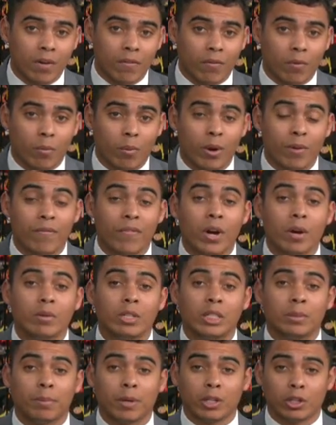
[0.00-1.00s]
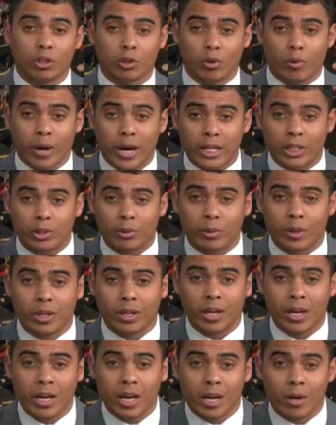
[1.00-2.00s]
For one very special
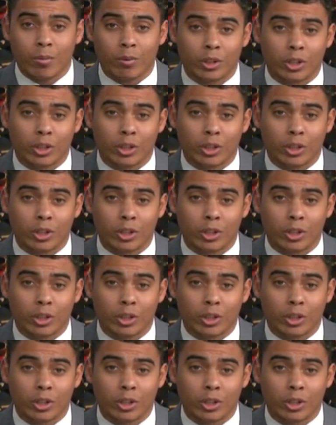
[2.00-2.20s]
graduate, it